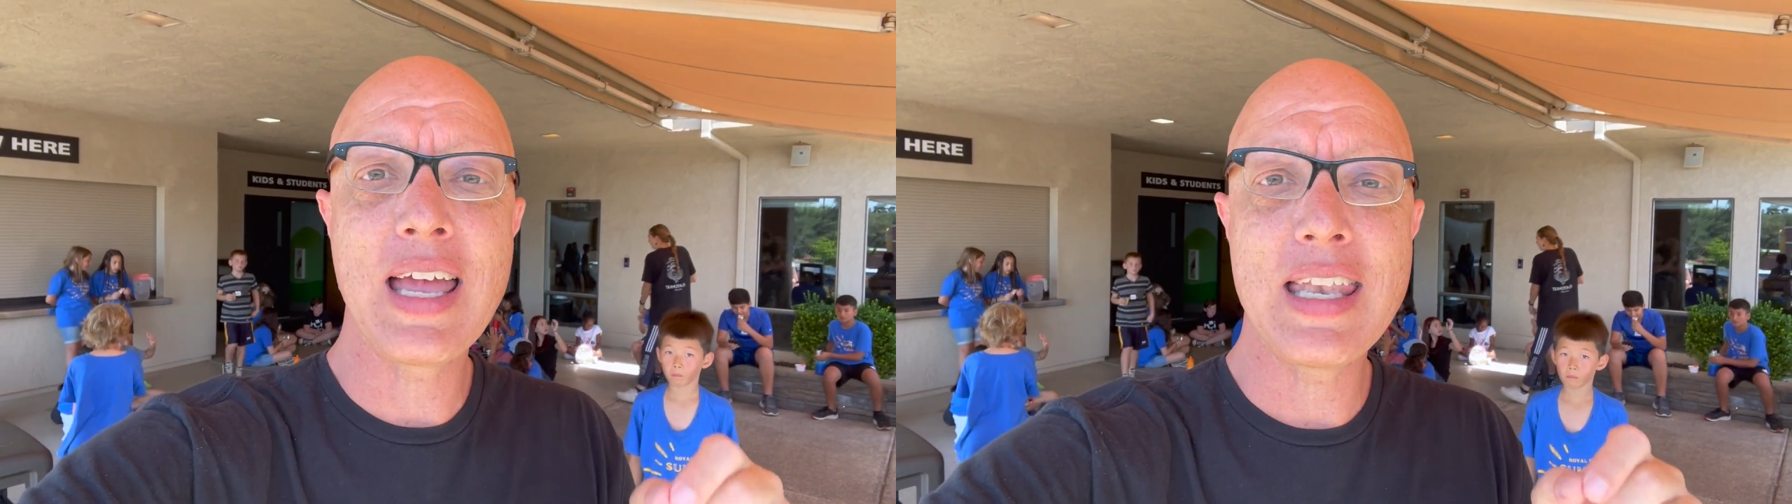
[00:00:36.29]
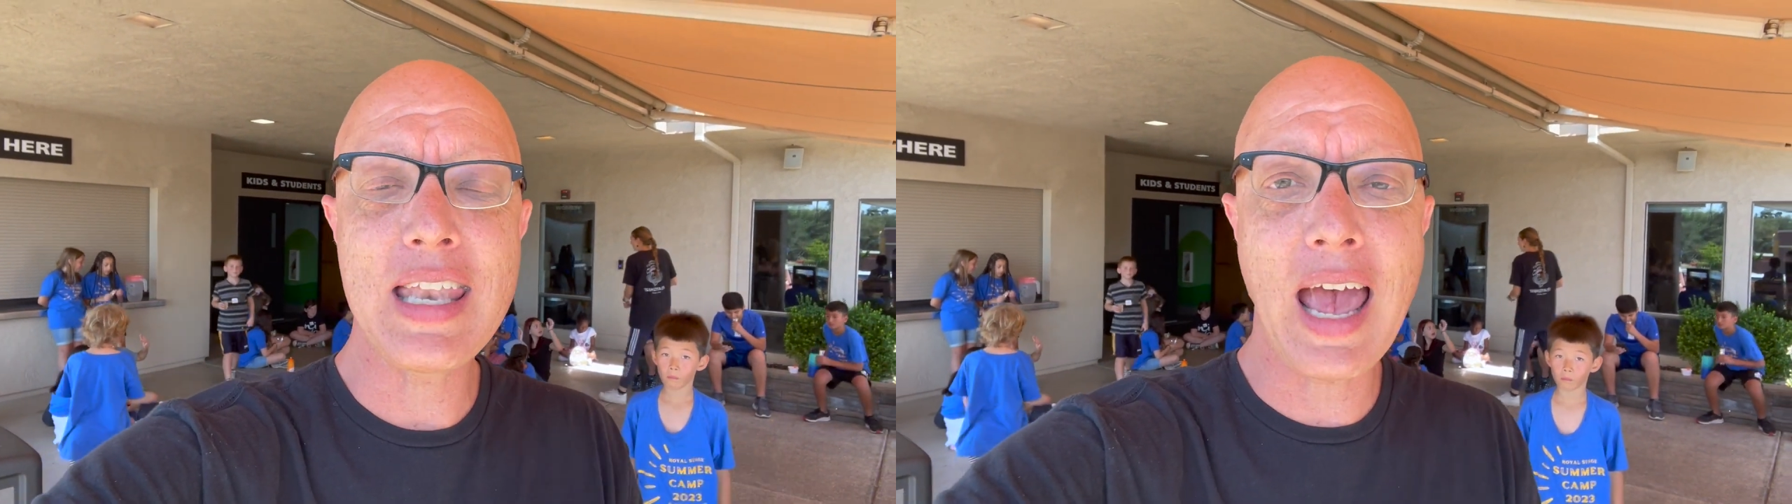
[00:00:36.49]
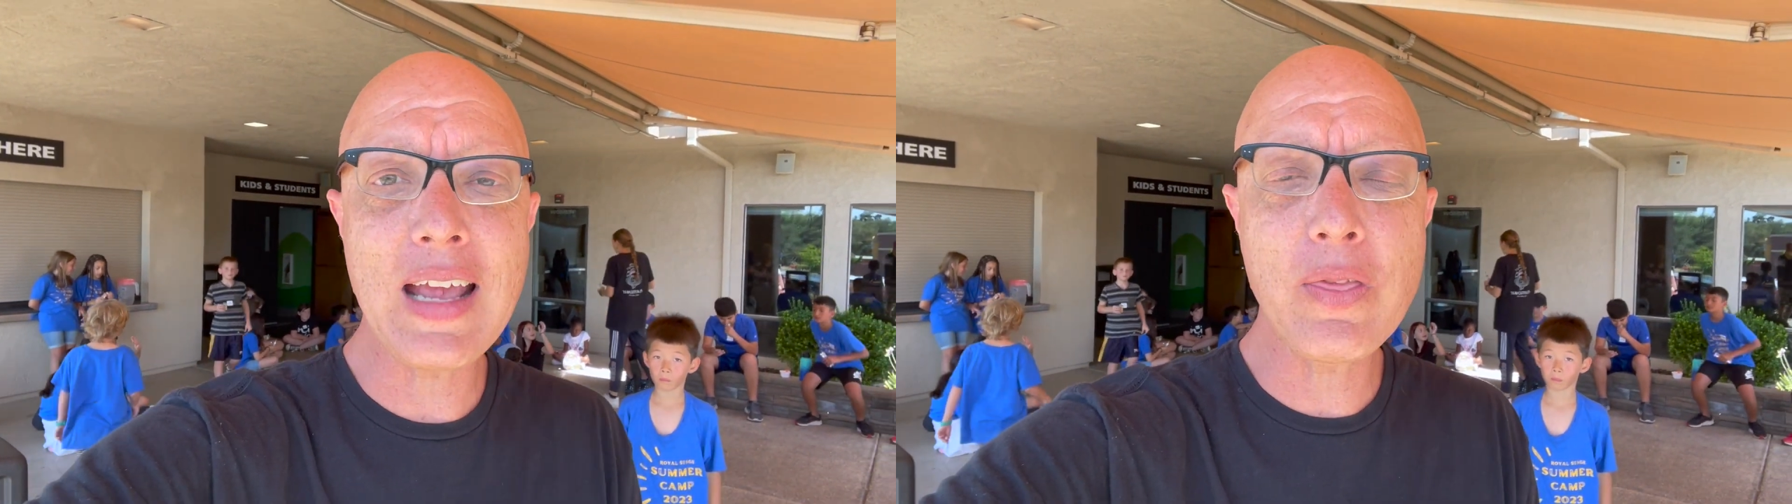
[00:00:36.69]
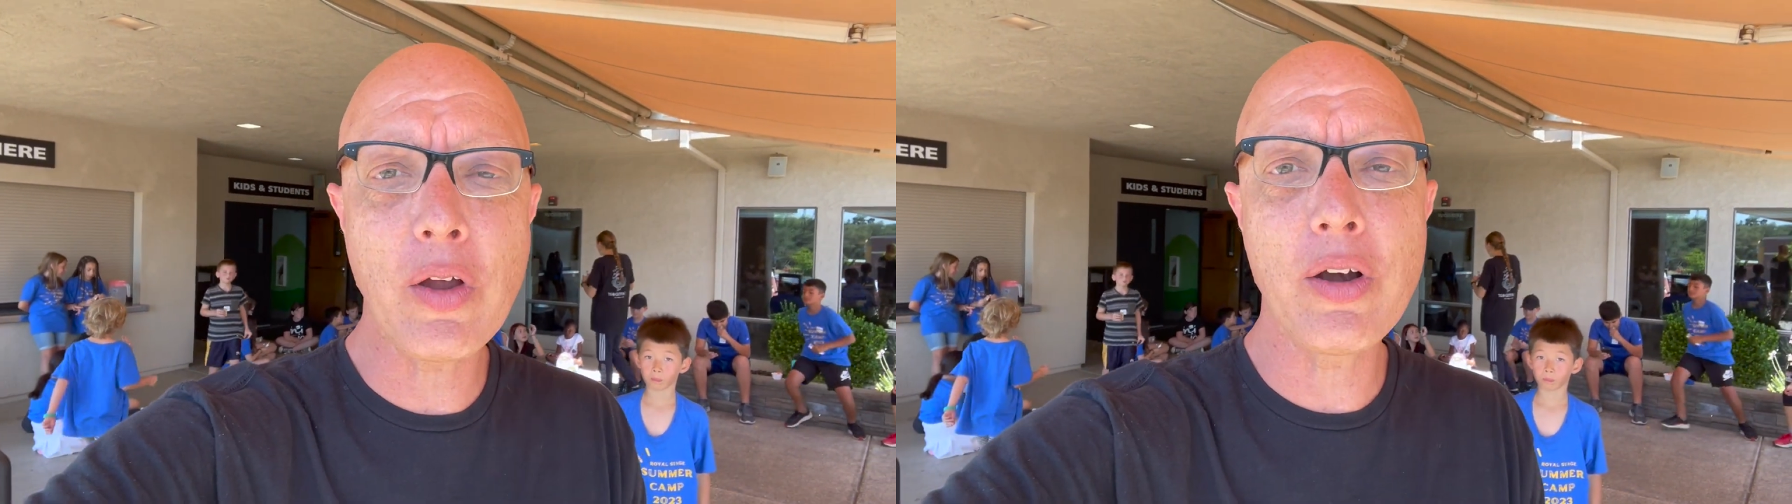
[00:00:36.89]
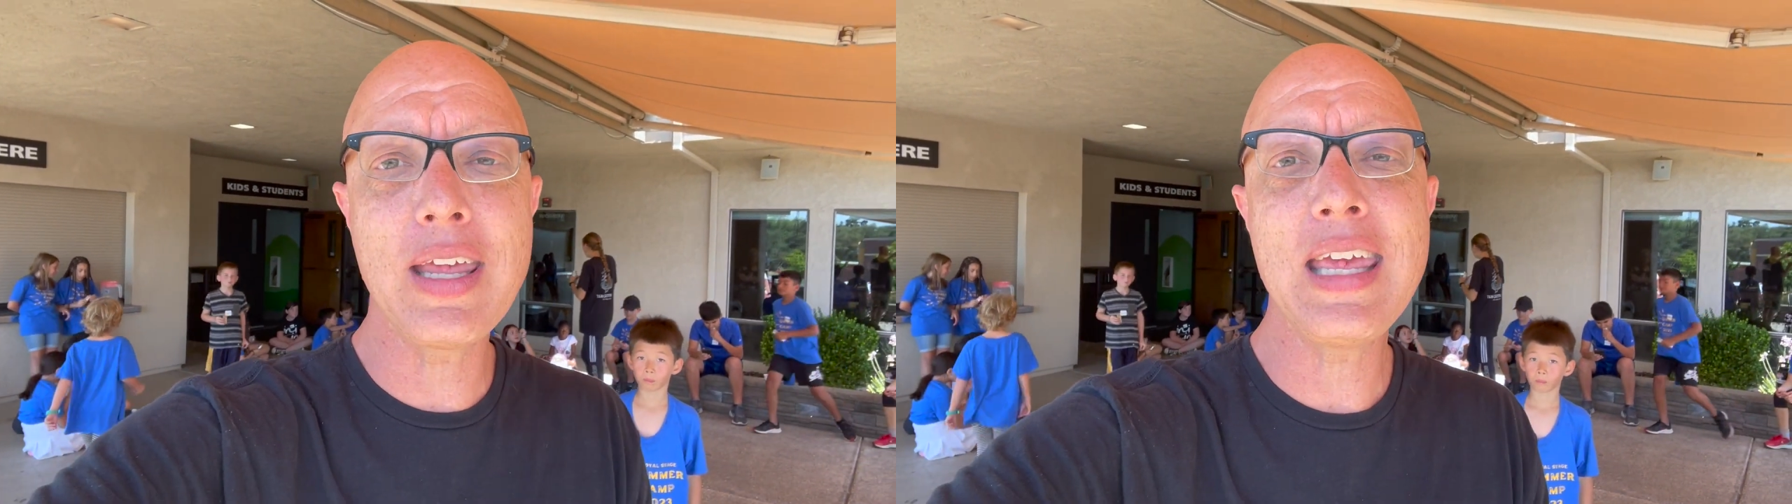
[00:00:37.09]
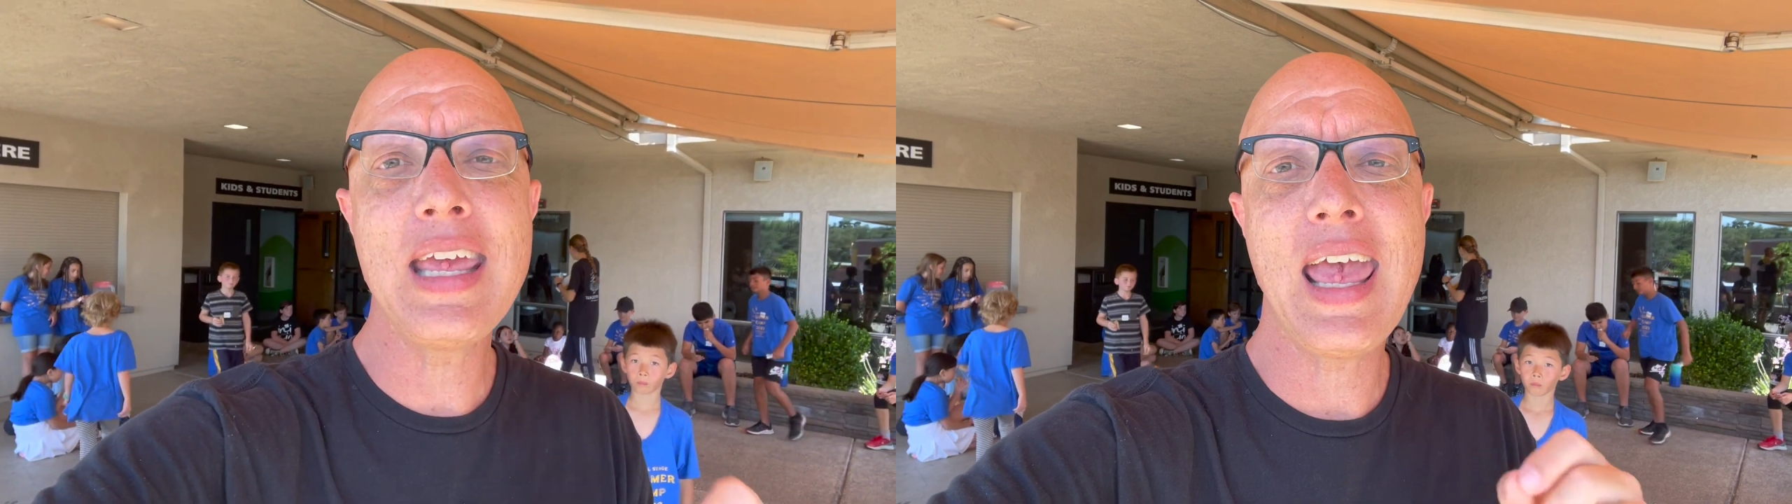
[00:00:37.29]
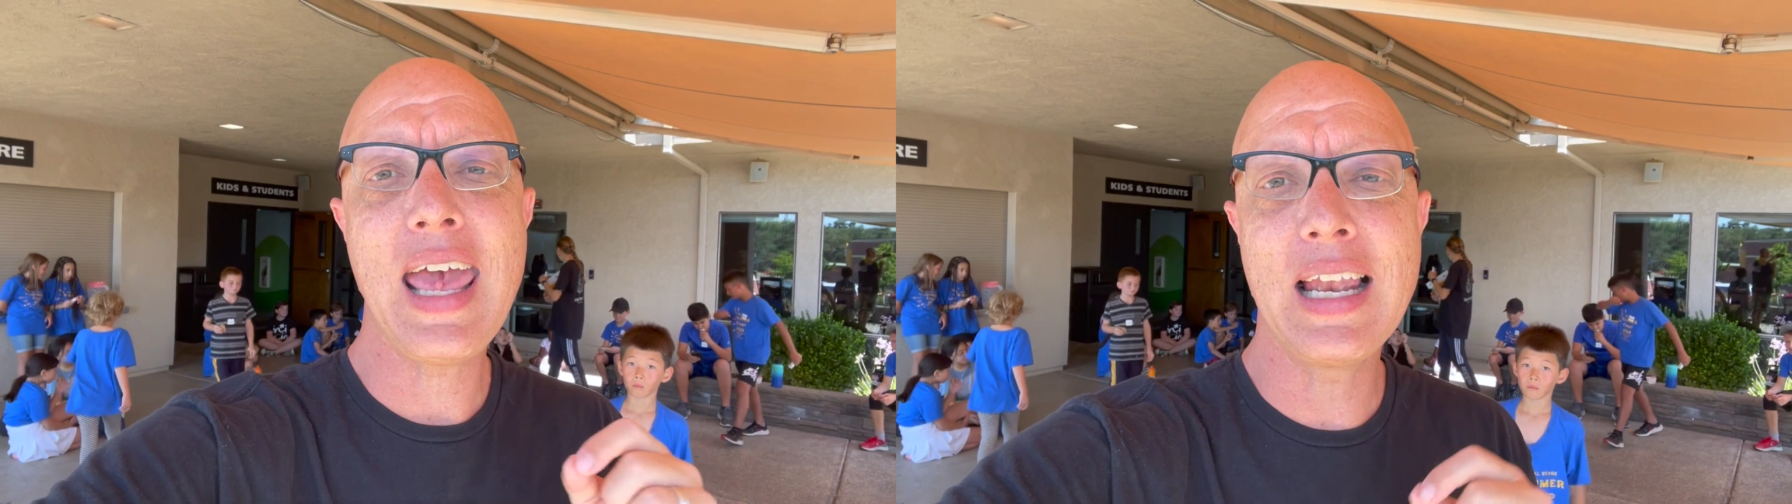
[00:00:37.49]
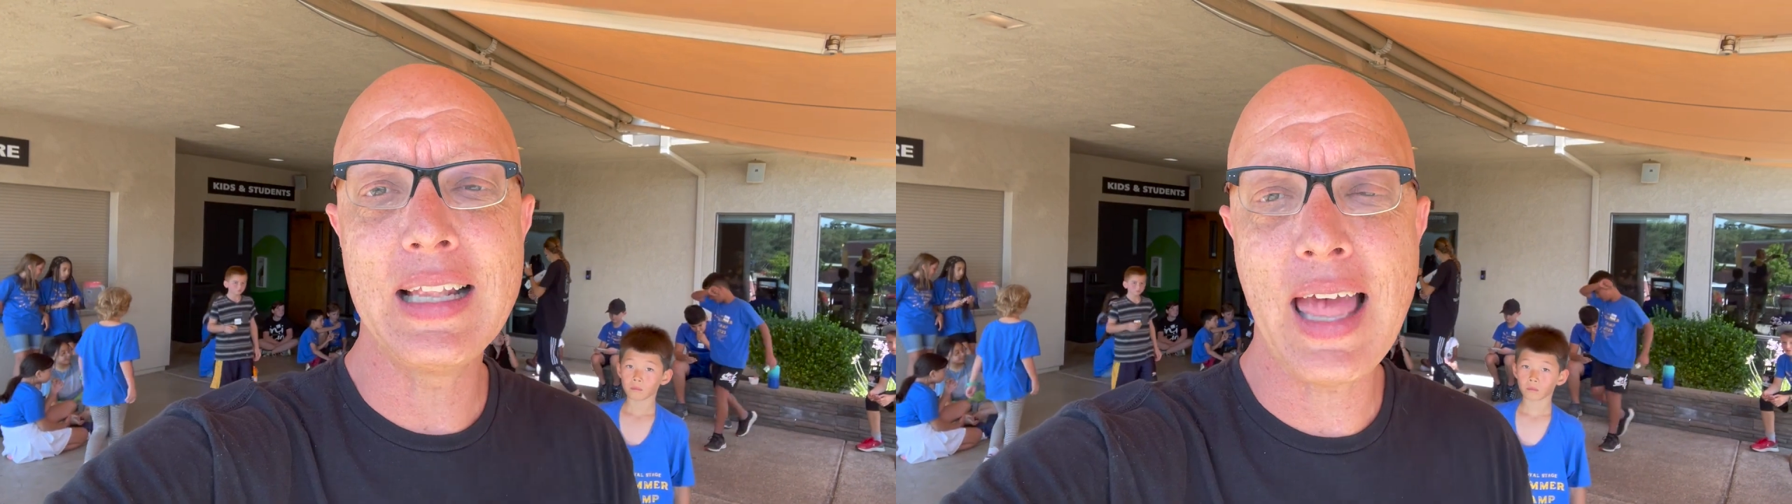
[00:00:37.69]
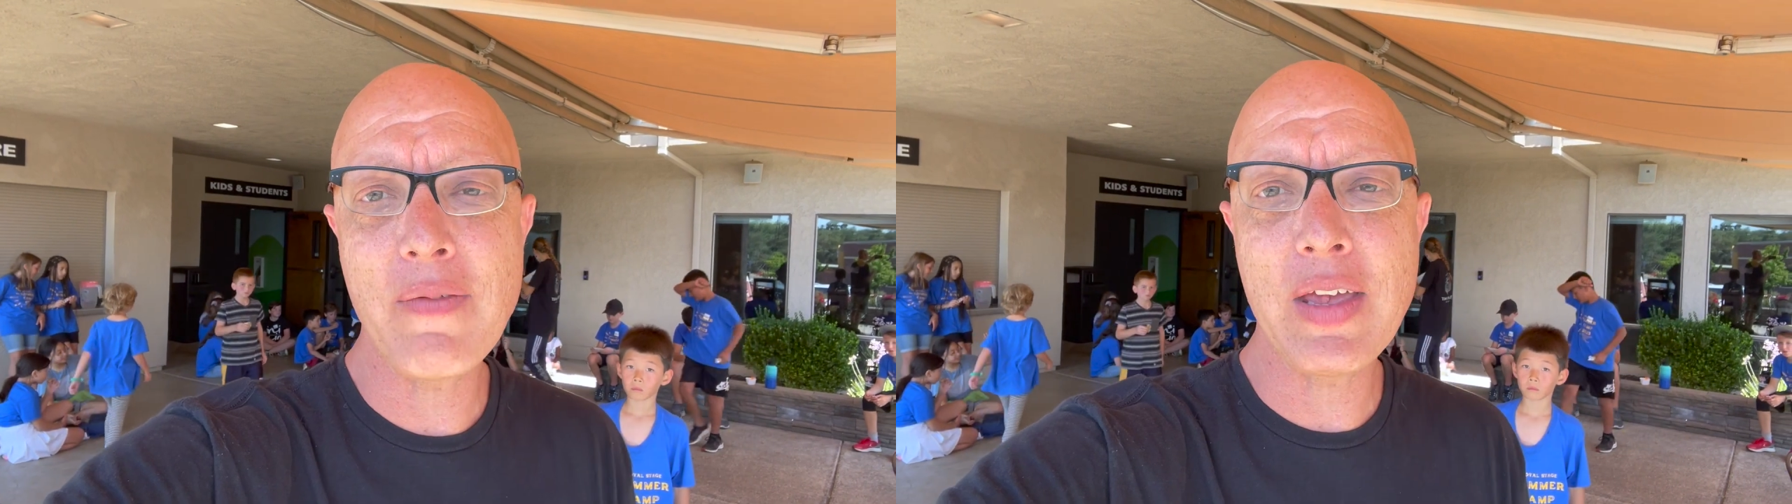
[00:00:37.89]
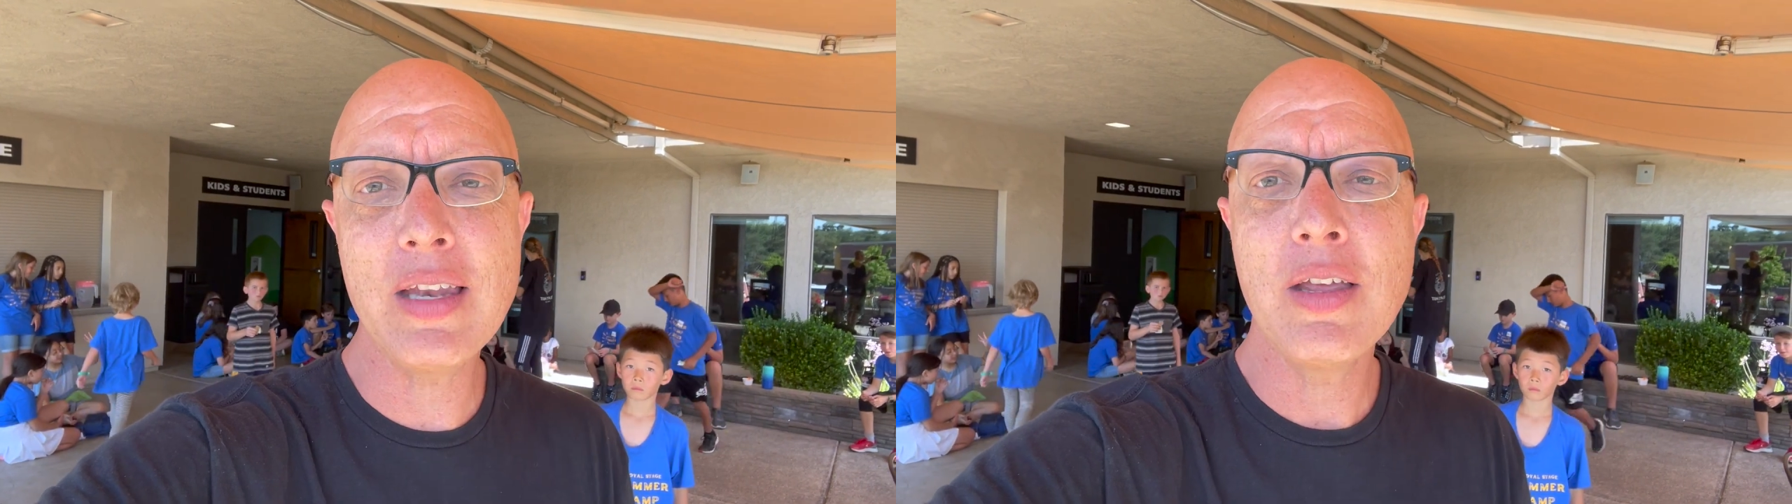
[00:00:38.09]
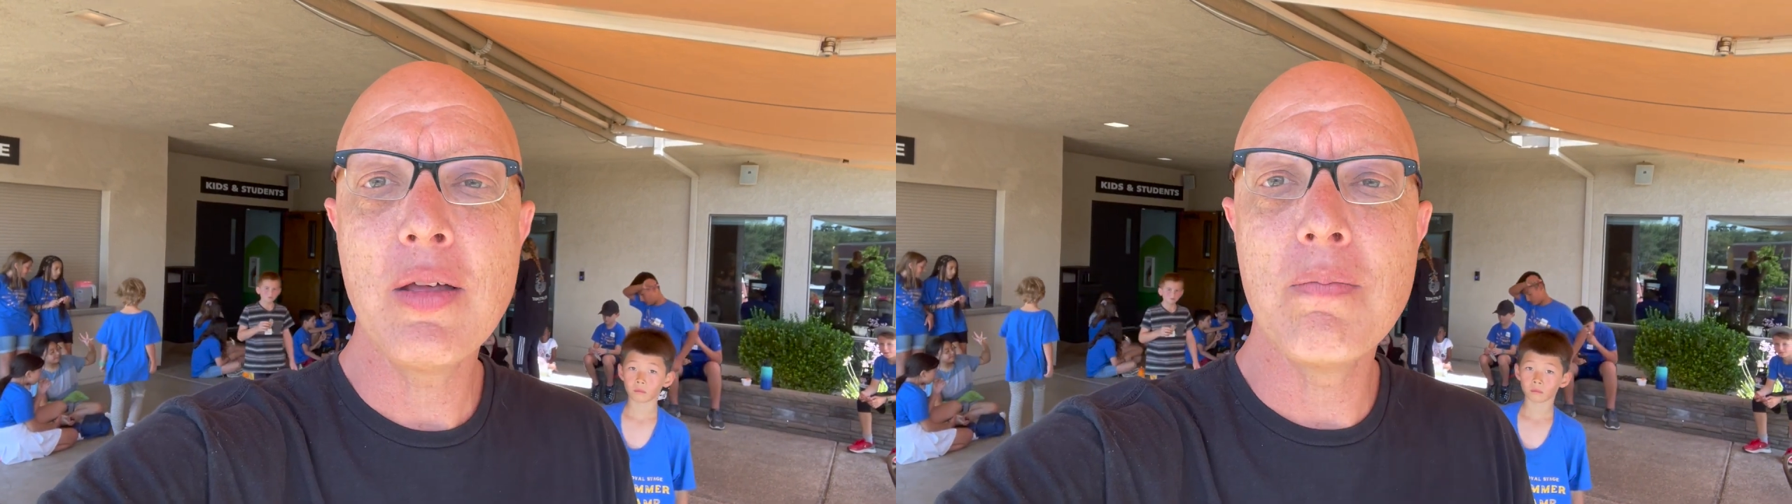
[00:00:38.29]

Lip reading: 9:30 and 11.